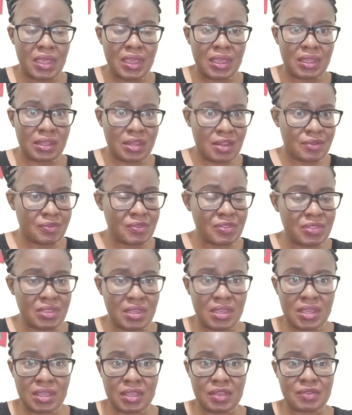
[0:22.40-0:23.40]
In
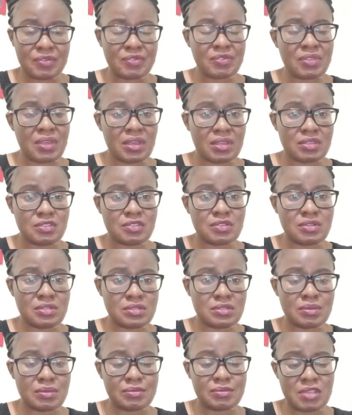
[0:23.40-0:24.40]
everything, give thanks.
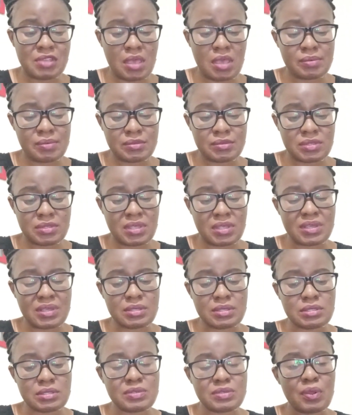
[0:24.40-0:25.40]
Sometimes
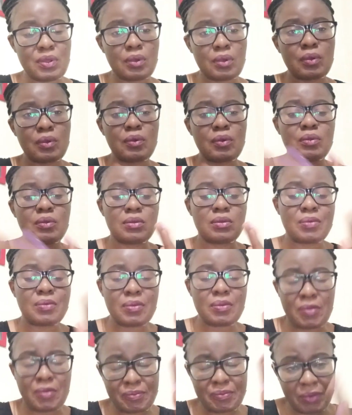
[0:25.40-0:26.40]
things don't go the way
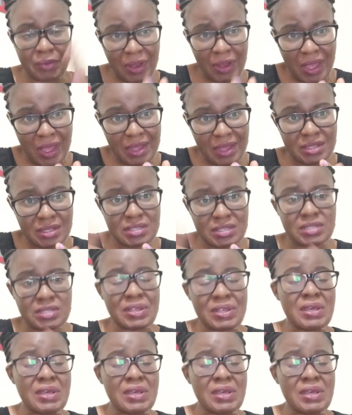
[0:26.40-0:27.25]
we planned,